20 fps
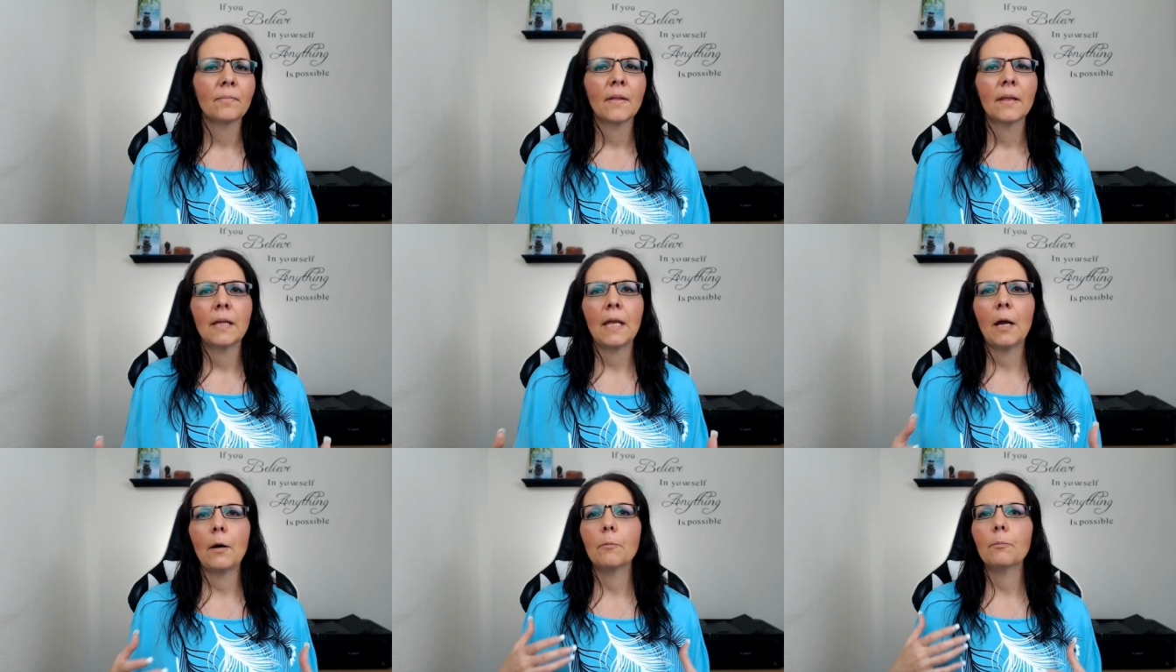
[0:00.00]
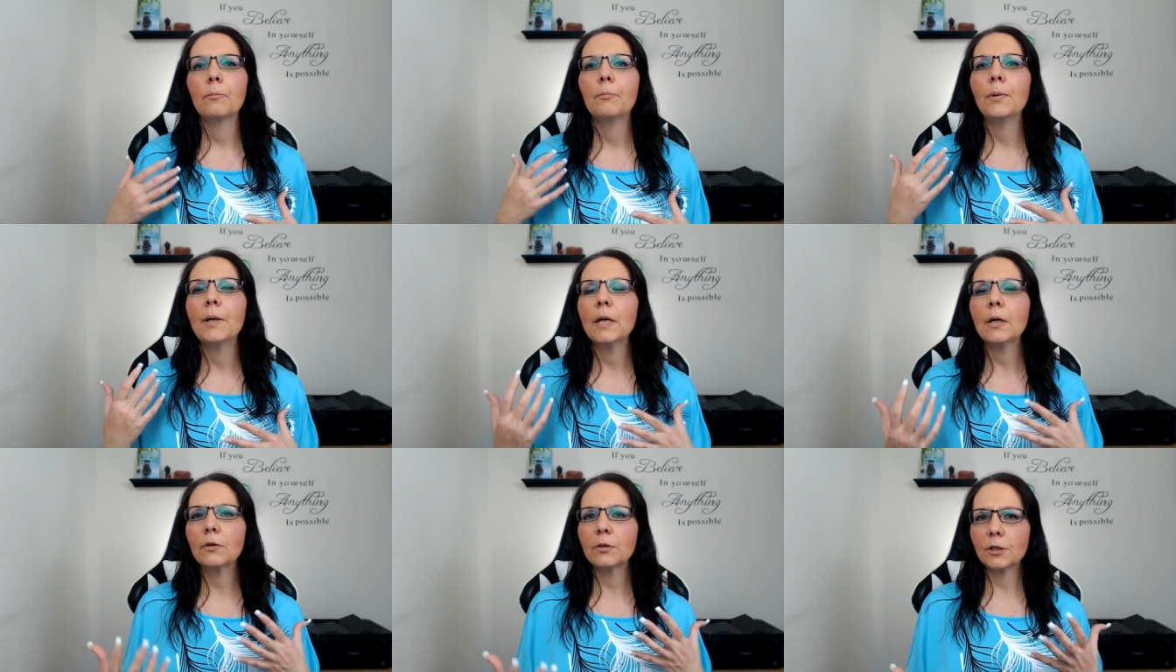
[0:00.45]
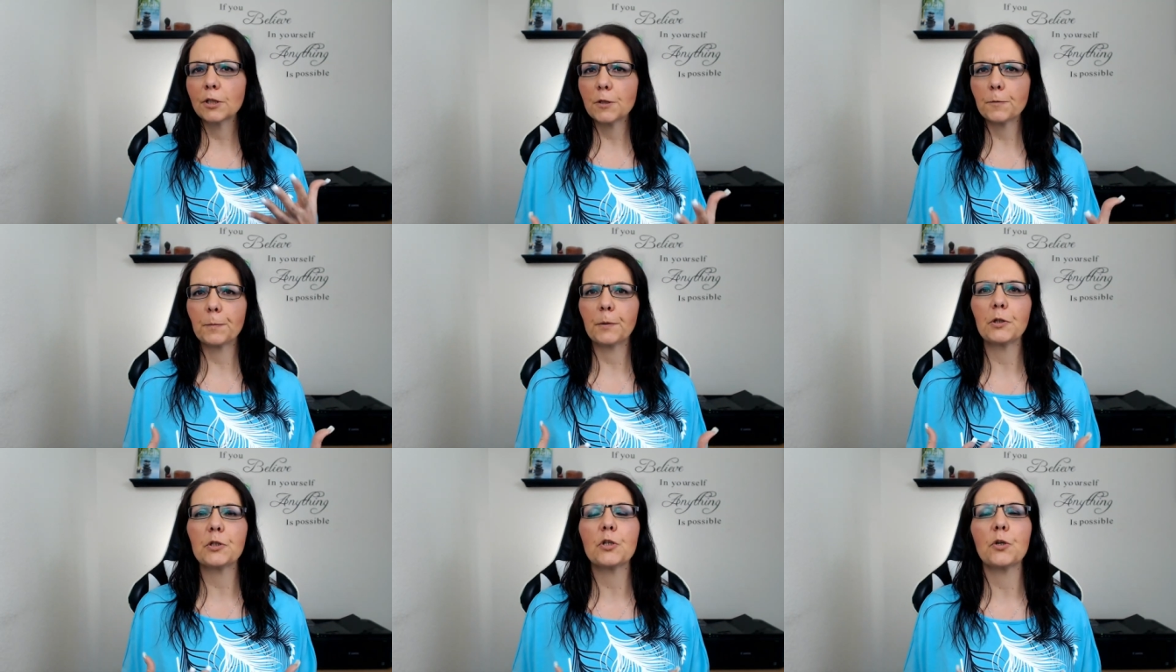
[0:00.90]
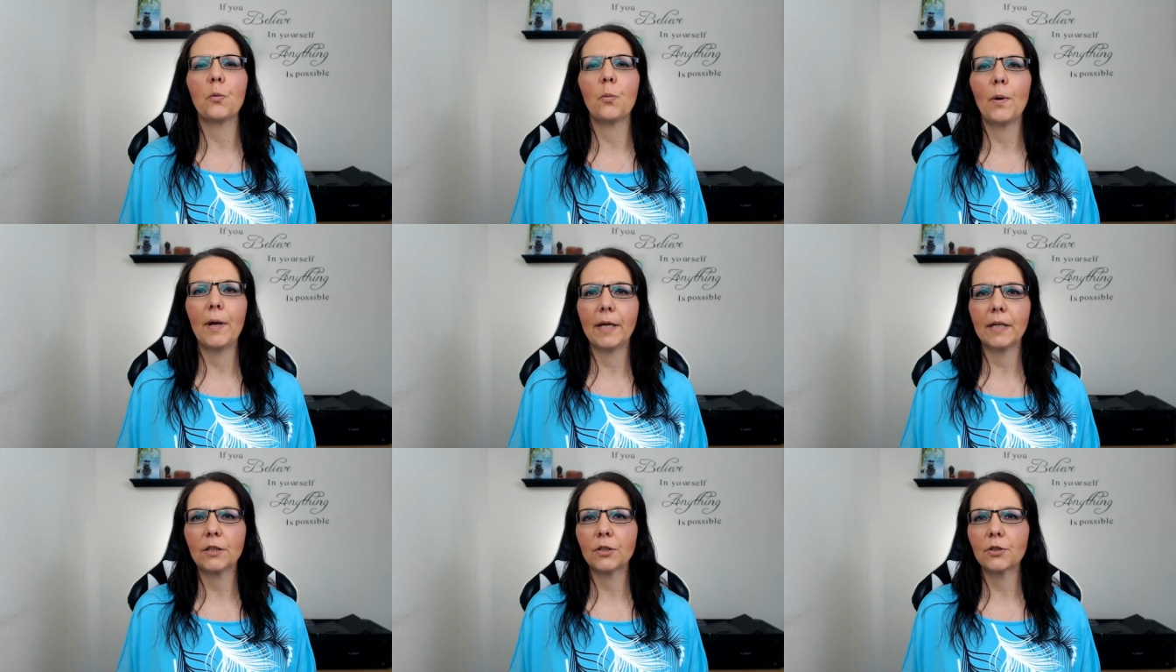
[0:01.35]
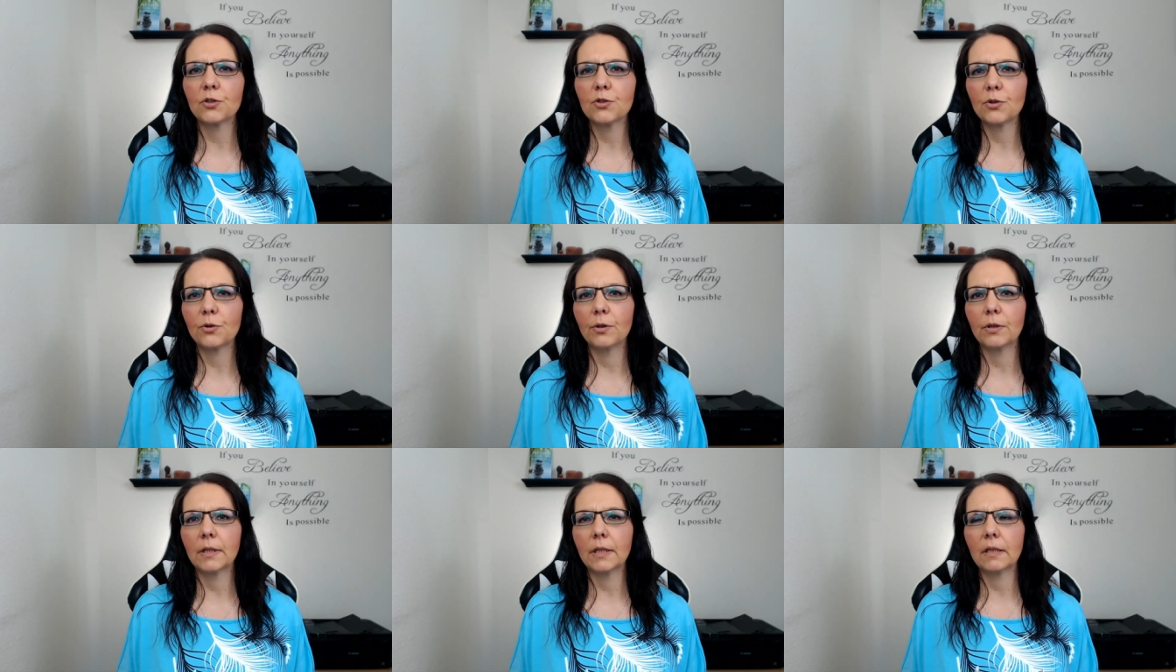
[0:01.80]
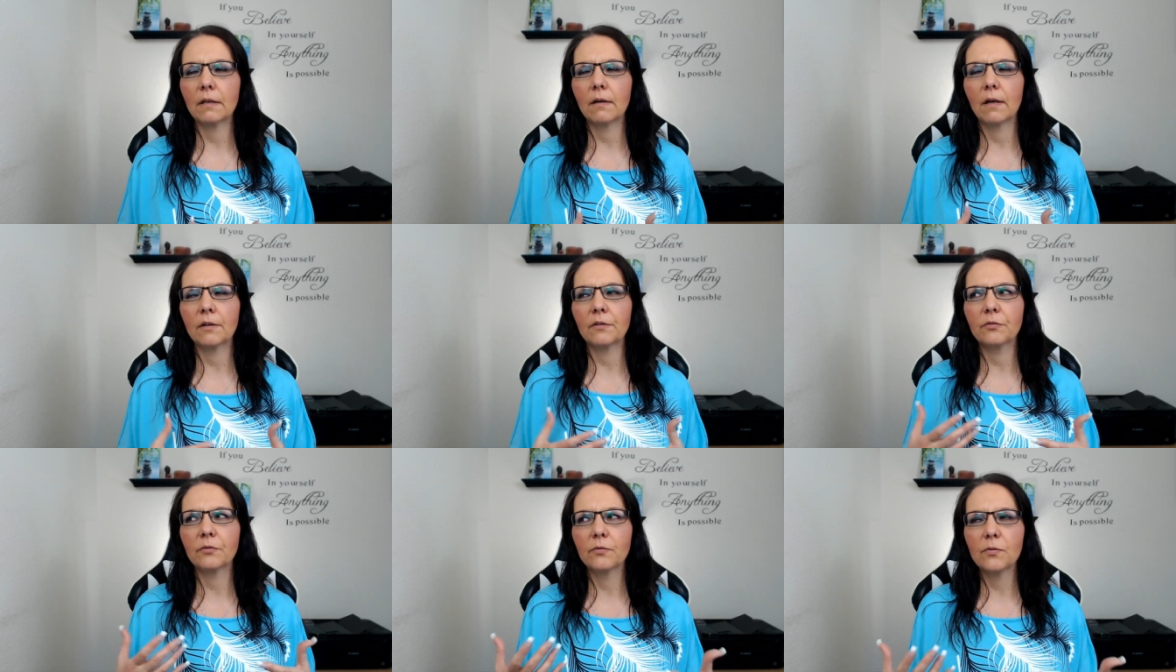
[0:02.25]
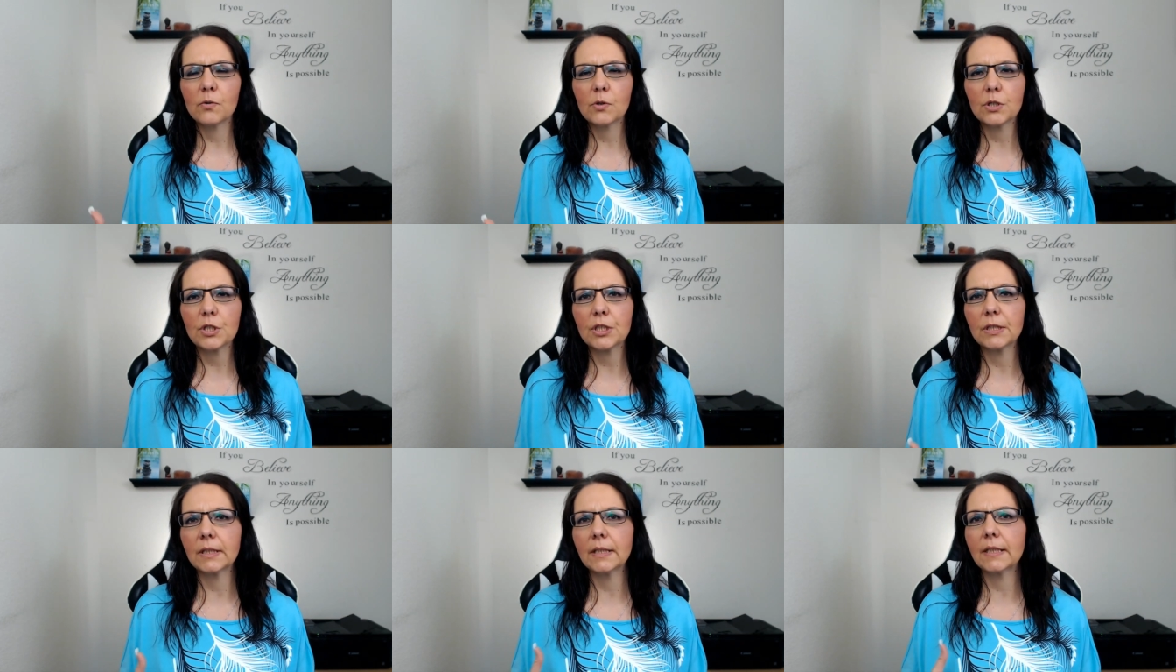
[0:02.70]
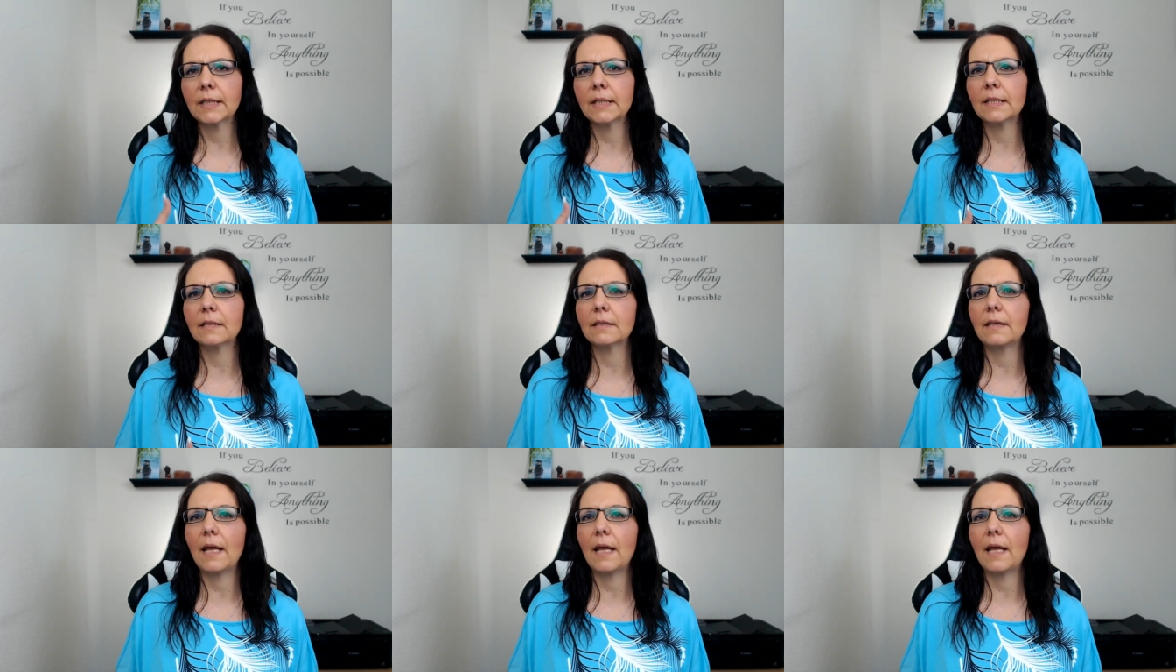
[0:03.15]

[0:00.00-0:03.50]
Now, being on your spiritual awakening journey, unfortunately,